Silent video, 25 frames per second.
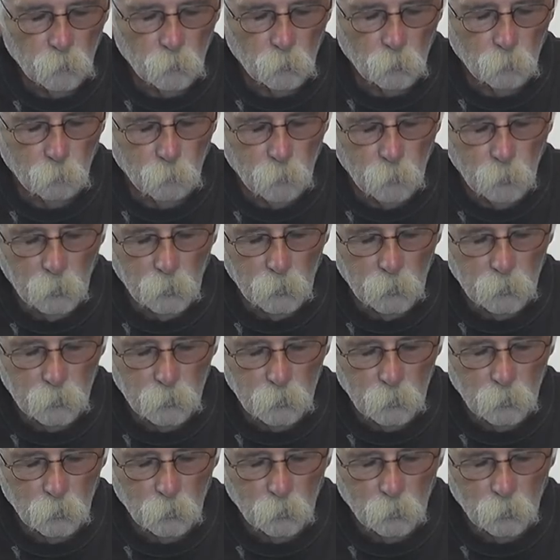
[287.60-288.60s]
for a penny,
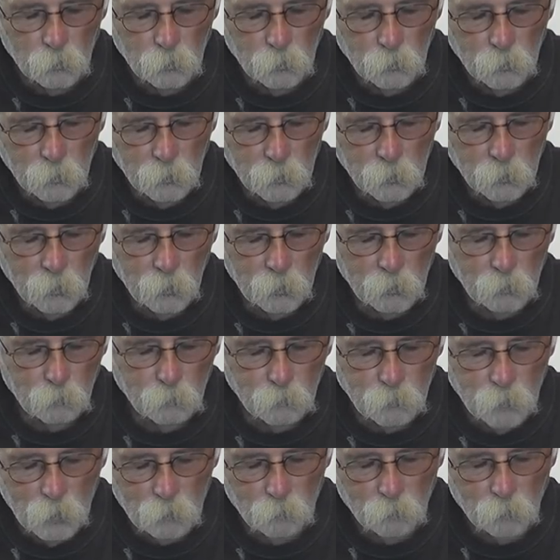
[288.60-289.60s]
so he
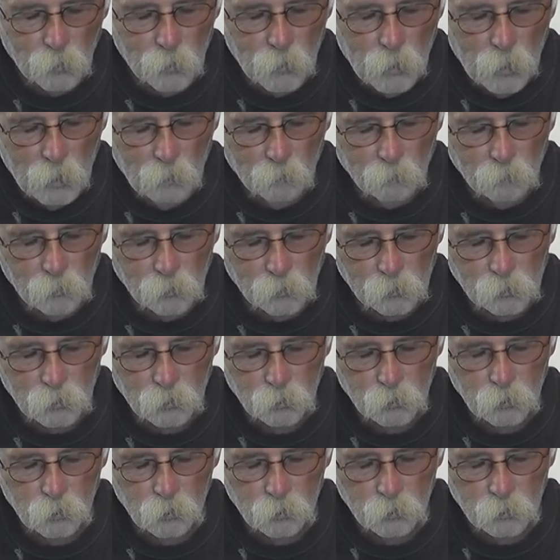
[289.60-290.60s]
never had have an
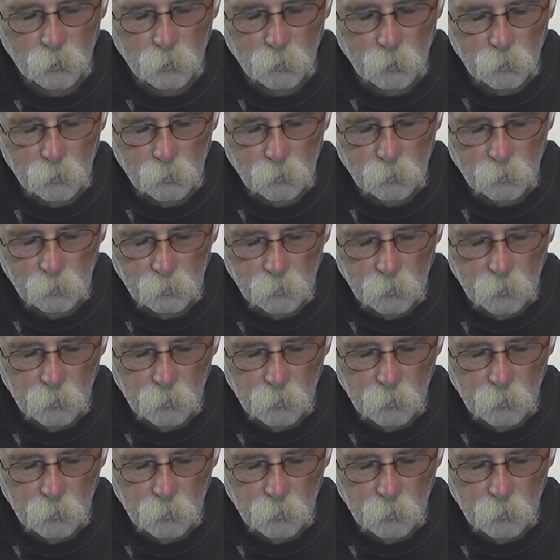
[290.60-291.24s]
excuse that he